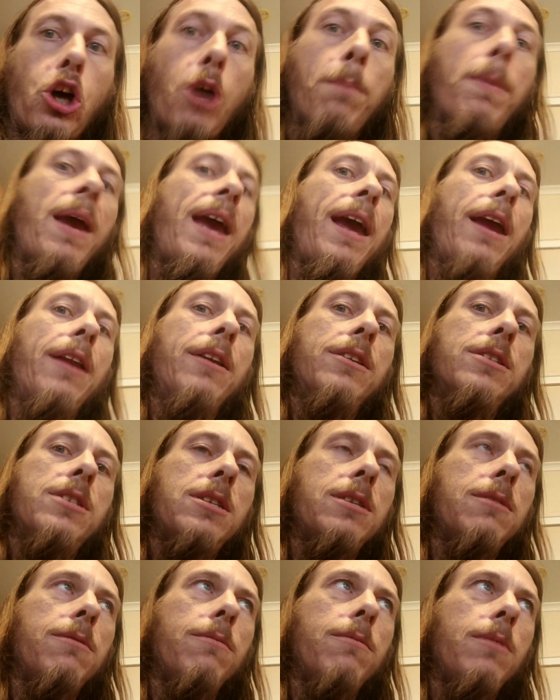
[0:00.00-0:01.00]
end,
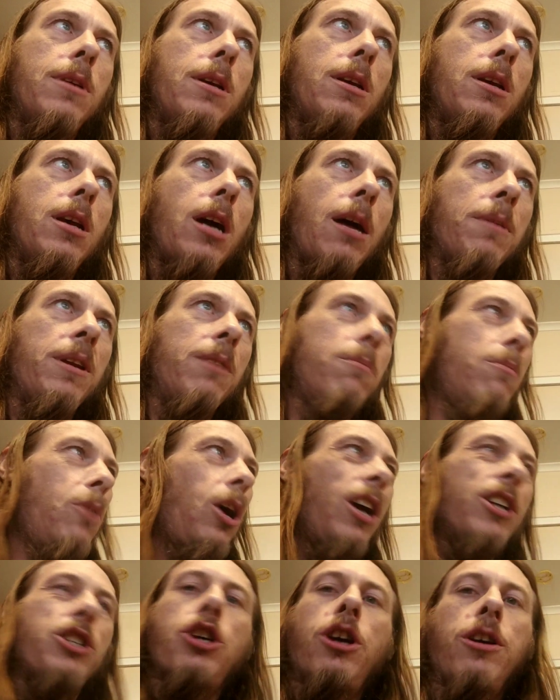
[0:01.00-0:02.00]
I mean, it
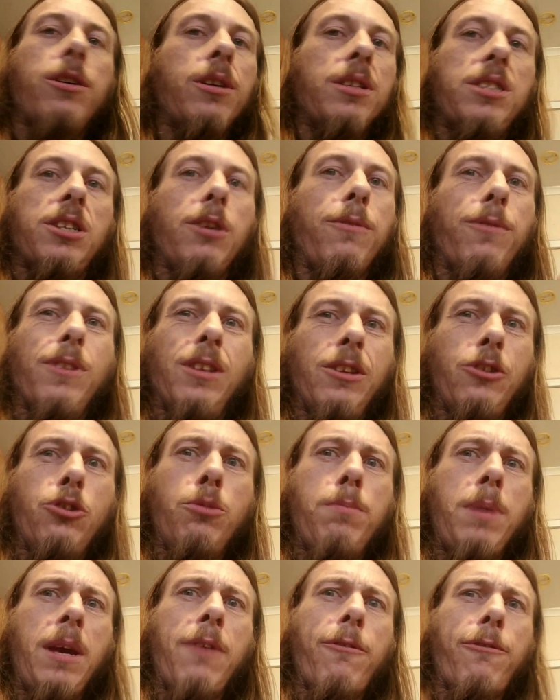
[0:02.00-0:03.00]
might choke itself a little
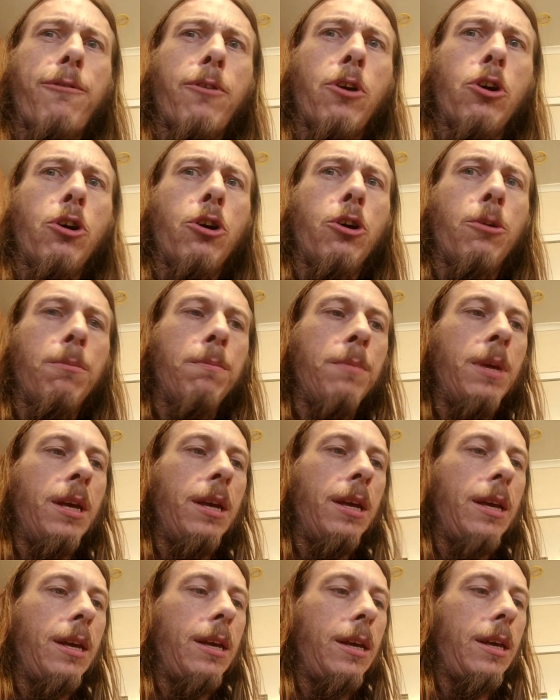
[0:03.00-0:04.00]
bit from
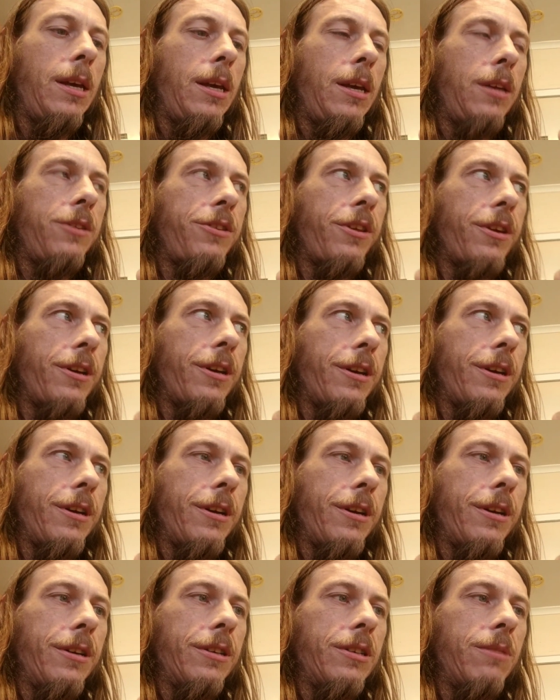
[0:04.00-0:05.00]

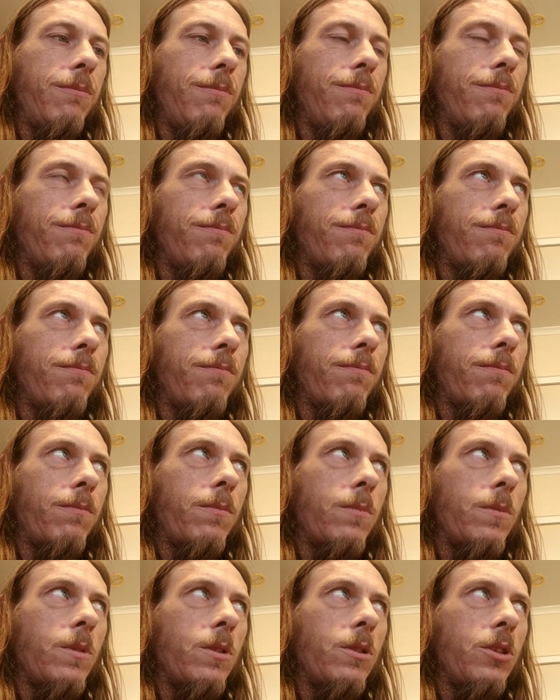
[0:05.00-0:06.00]
the
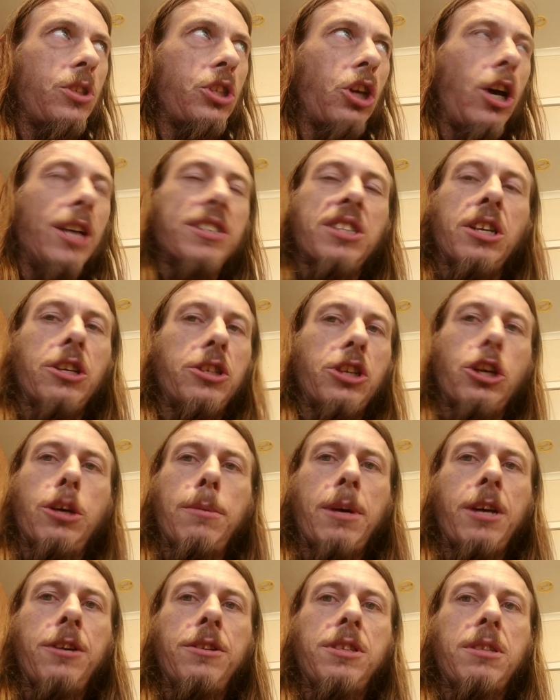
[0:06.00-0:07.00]
size of the
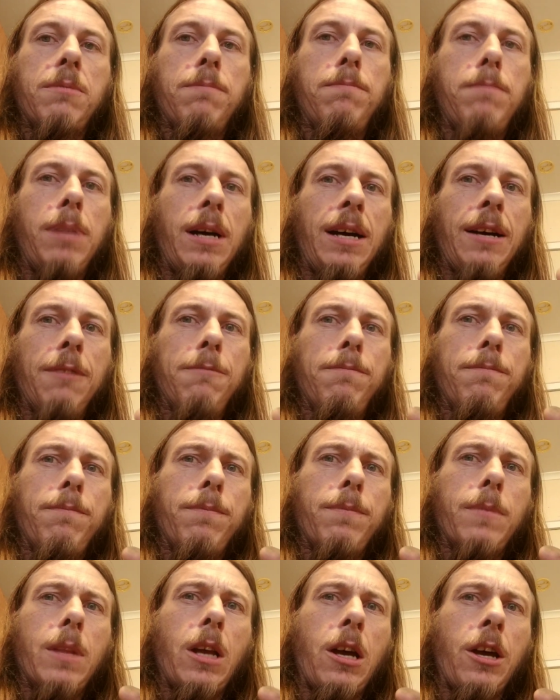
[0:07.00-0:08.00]
turbos, but
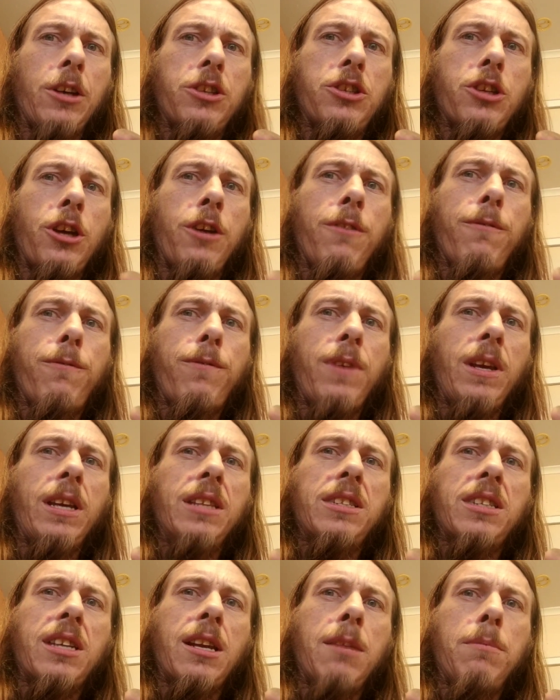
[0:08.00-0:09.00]
I don't think
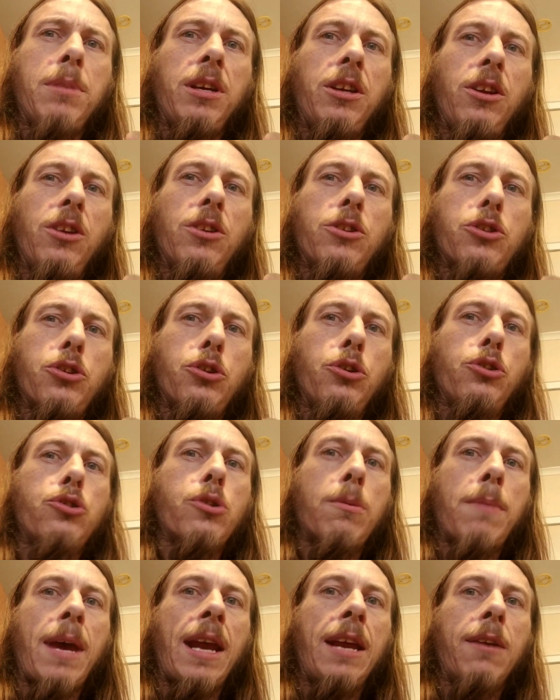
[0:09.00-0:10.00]
it's going to be too
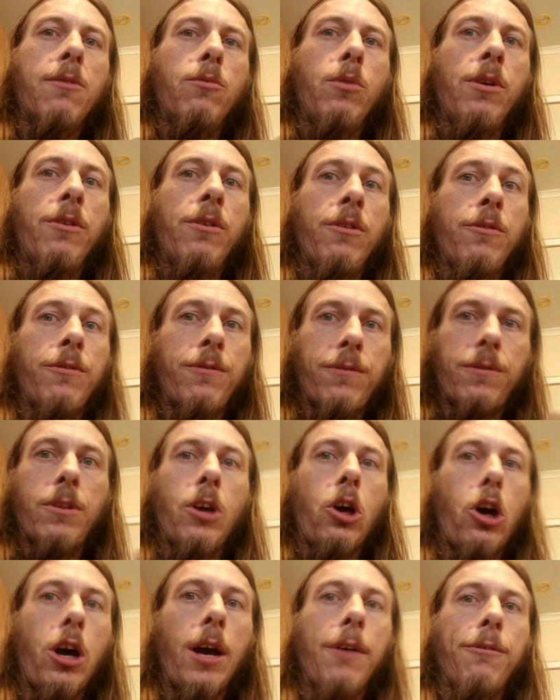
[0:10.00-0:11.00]
dramatic with the
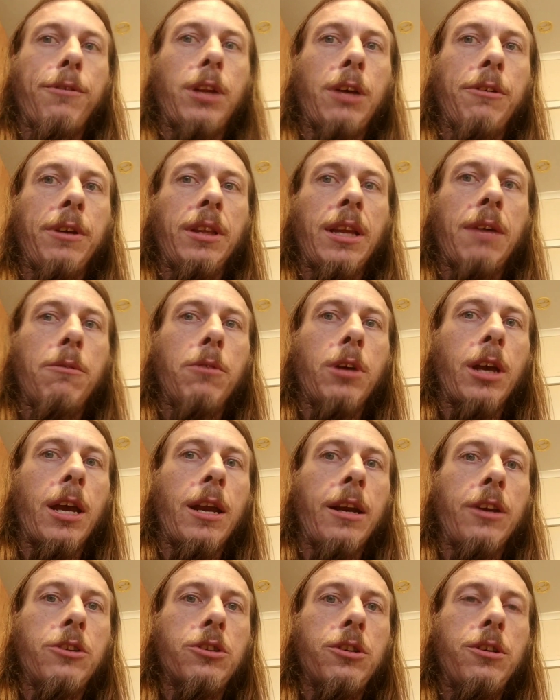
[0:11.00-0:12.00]
high flowing that we're
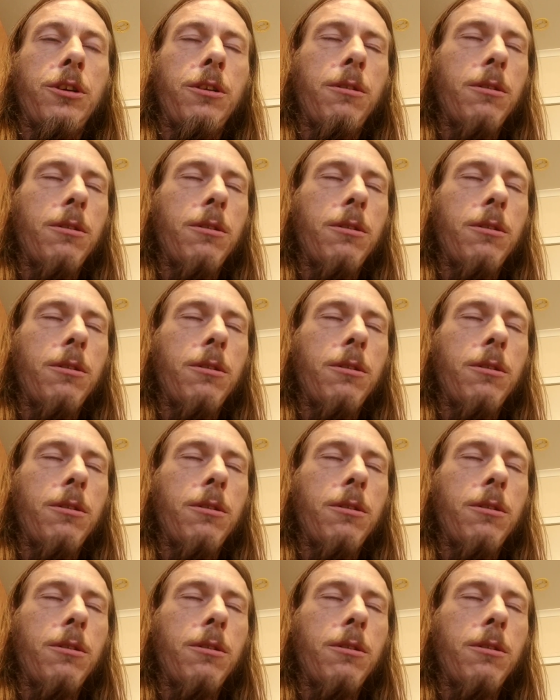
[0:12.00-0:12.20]
going to do.